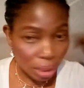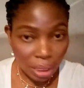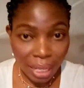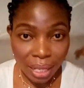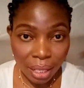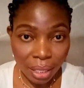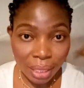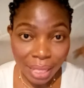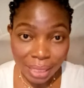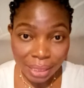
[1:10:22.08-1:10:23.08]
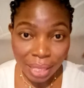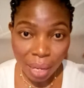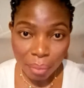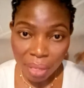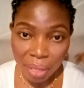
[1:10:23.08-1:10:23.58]
Nigeria,
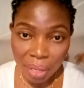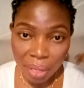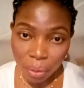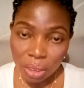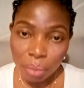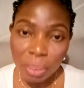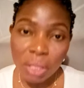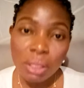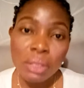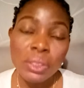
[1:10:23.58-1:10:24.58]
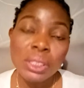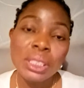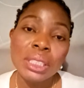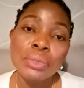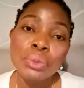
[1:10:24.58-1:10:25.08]
my country, because
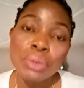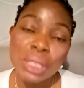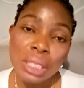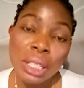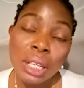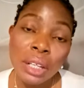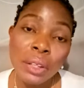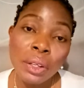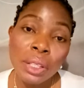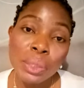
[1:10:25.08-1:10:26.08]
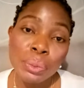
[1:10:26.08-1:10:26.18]
we a